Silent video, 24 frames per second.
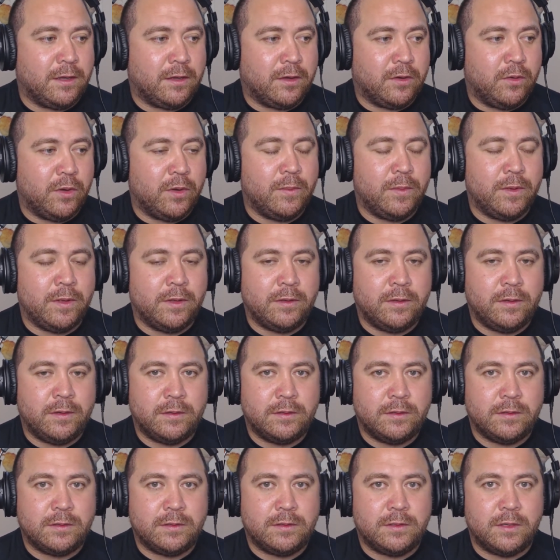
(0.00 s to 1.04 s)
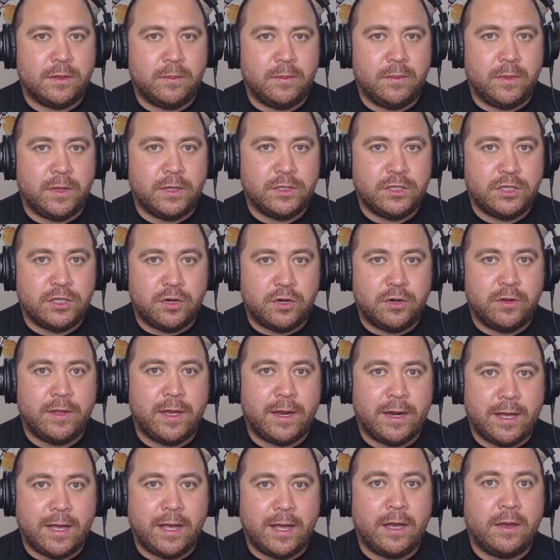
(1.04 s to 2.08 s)
equipment to ensure
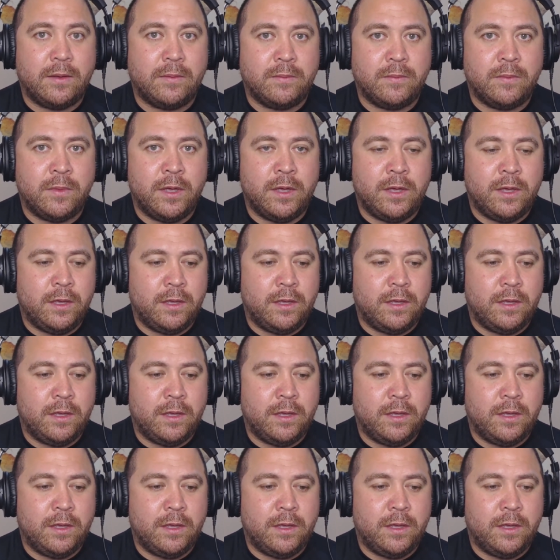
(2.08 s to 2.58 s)
that I am